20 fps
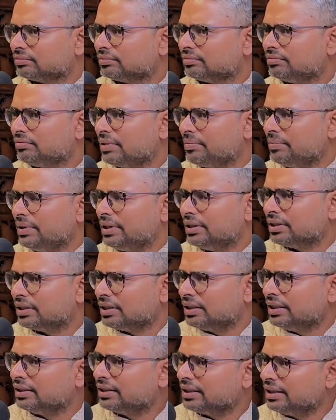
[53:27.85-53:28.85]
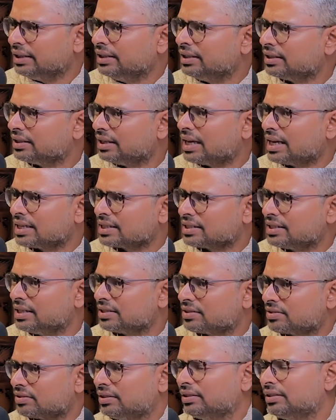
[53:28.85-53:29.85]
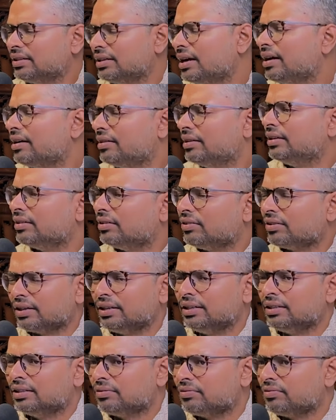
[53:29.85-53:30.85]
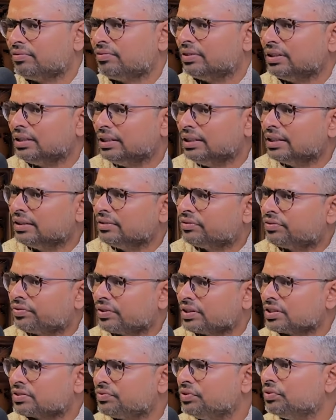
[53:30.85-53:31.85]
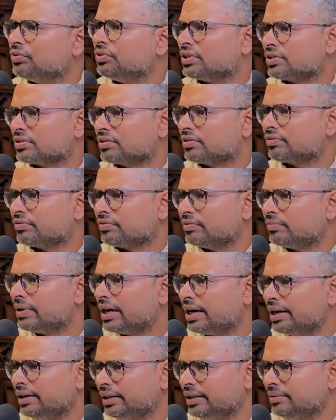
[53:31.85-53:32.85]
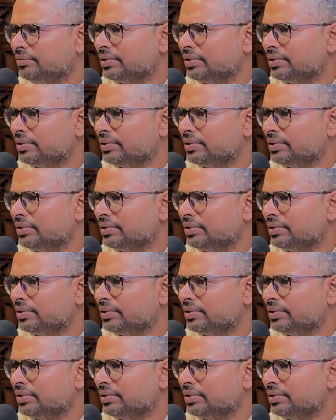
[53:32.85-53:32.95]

maybe in the last days or in the first few years of my IT,